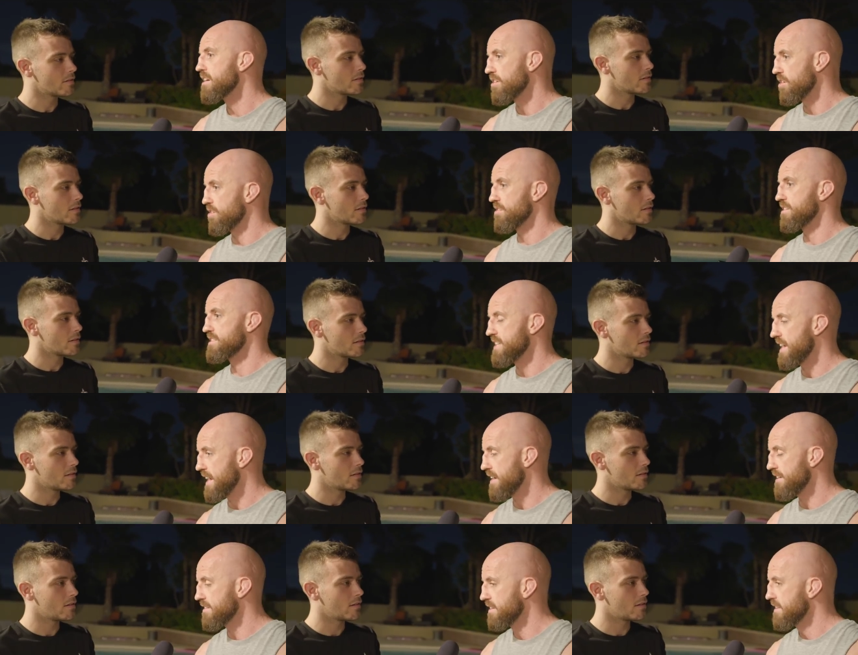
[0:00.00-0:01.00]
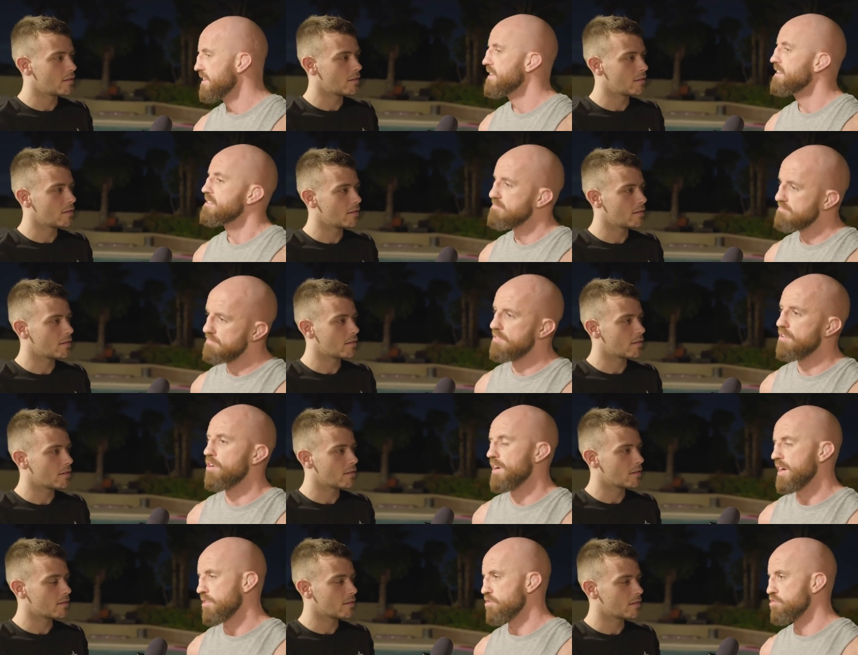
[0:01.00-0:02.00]
Speaker 1: Conor has had,
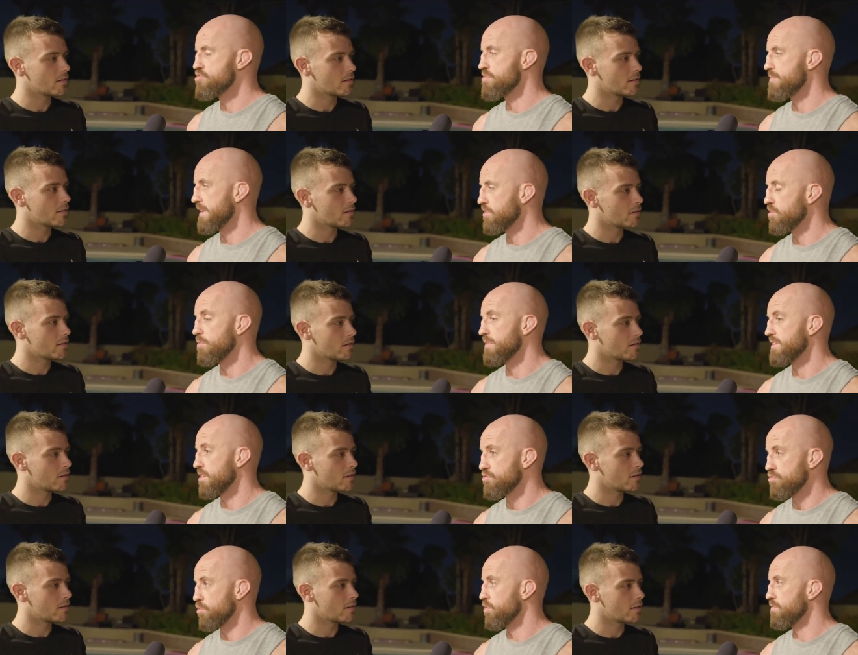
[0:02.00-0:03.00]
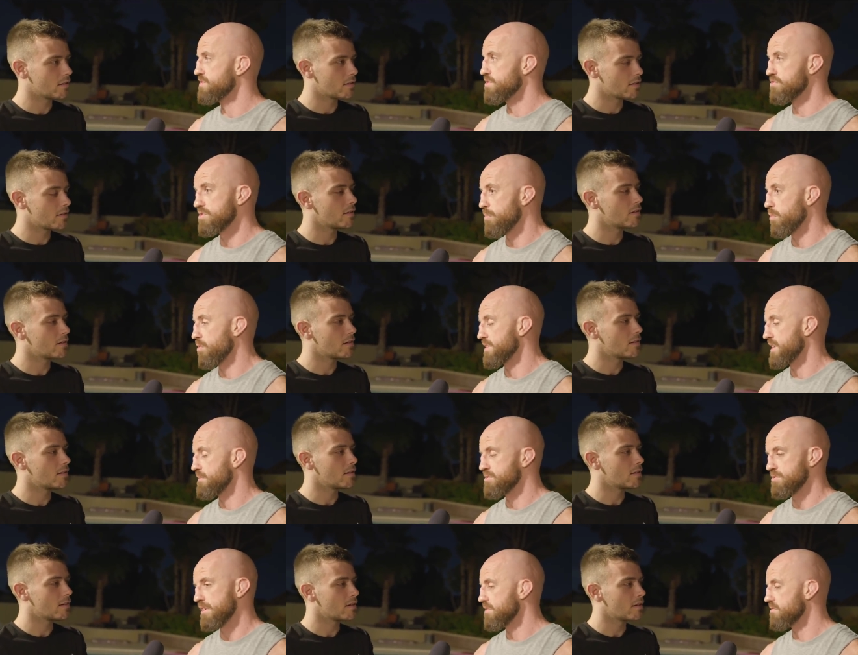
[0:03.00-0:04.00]
all our countrymen come in their droves to support
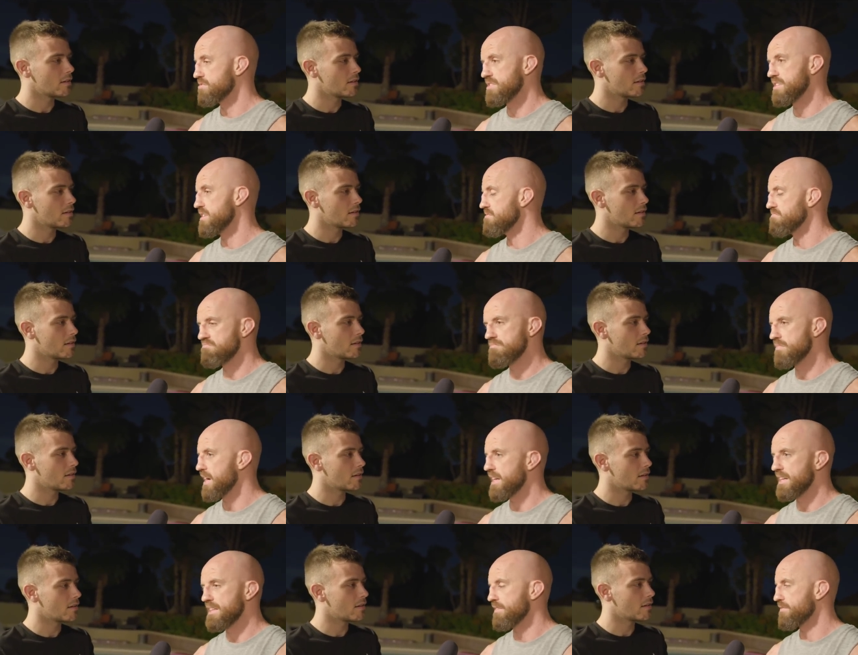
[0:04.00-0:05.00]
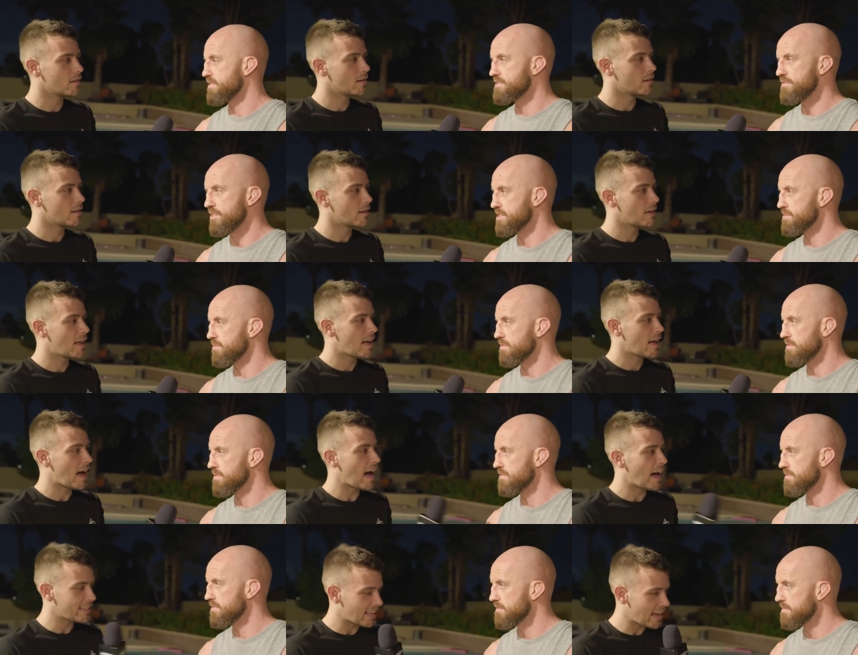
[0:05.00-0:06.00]
him. So I don't see any difference for this one?
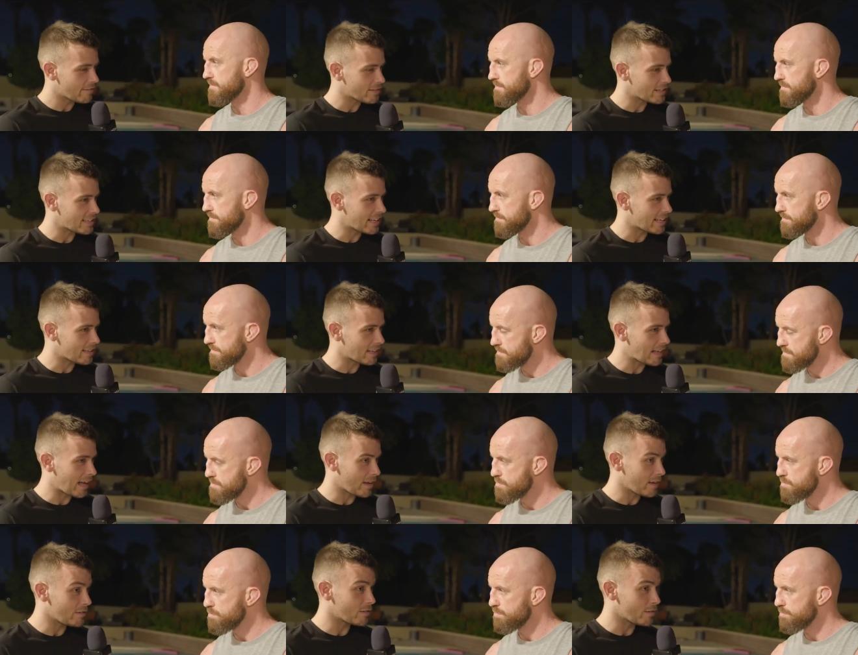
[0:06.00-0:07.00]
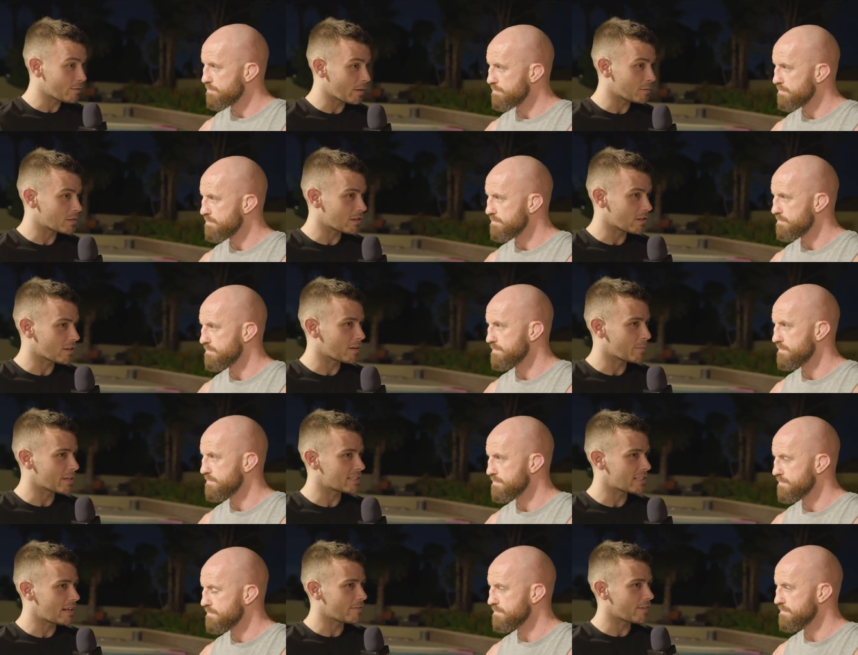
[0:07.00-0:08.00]
I
Speaker 2: definitely think, uh, even if I was to look at it
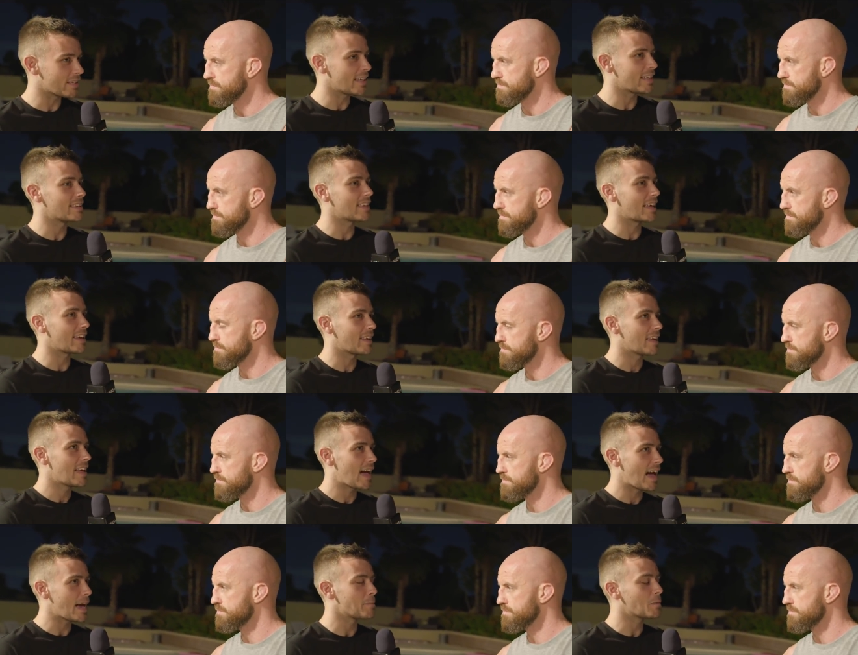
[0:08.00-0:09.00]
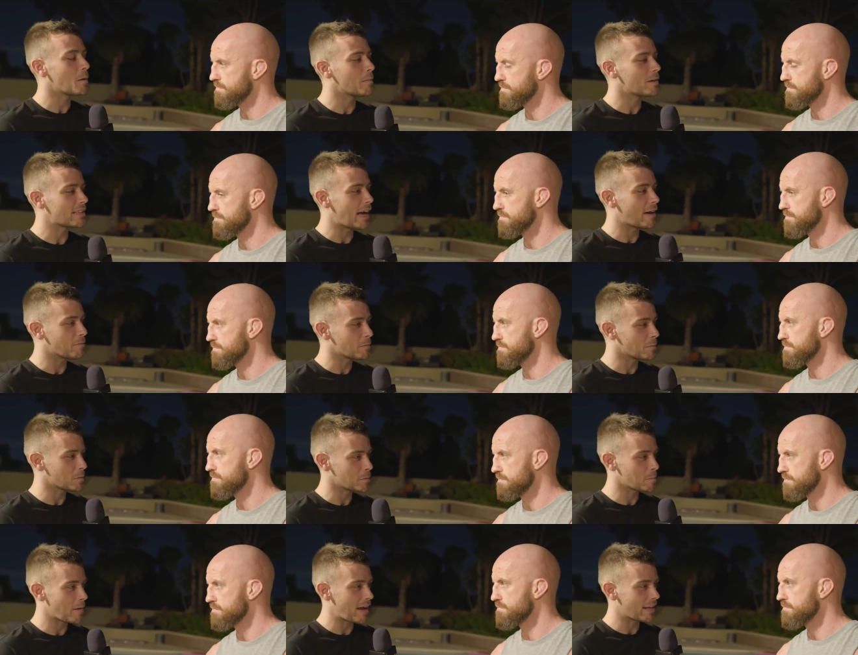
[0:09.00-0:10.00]
myself, I think that I'm coming at that from the
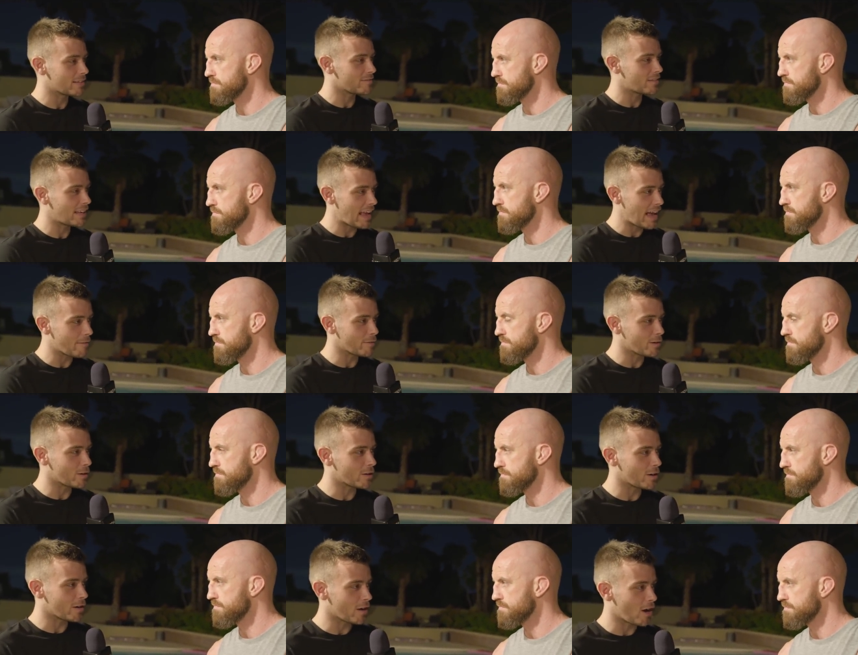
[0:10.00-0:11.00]
perspective that every other